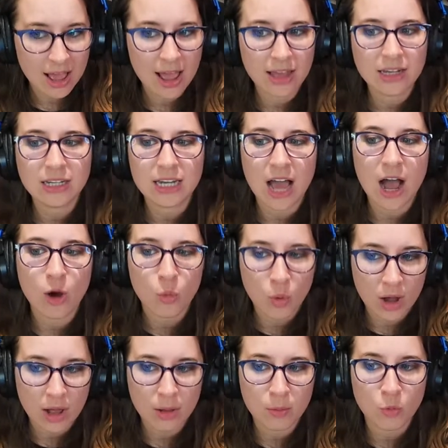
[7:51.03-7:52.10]
a
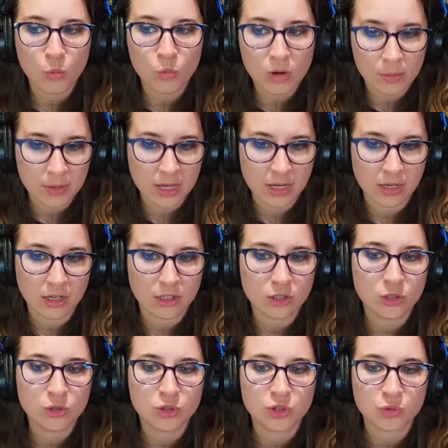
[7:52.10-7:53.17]
Nahua woman
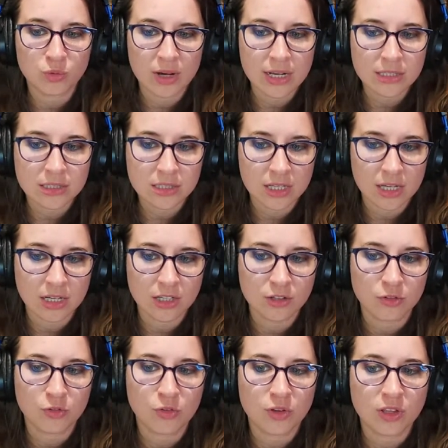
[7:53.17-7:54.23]
who
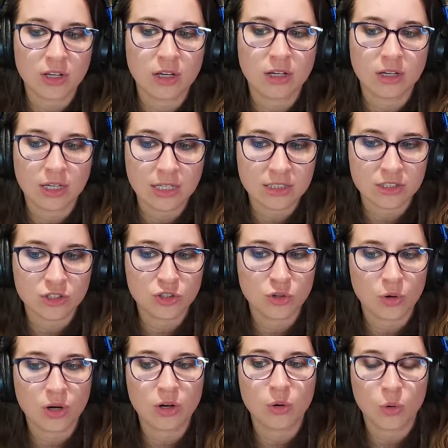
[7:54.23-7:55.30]
translated for the
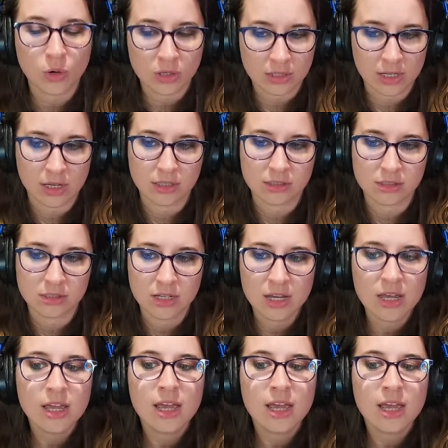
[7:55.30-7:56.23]
conquistador Cortez.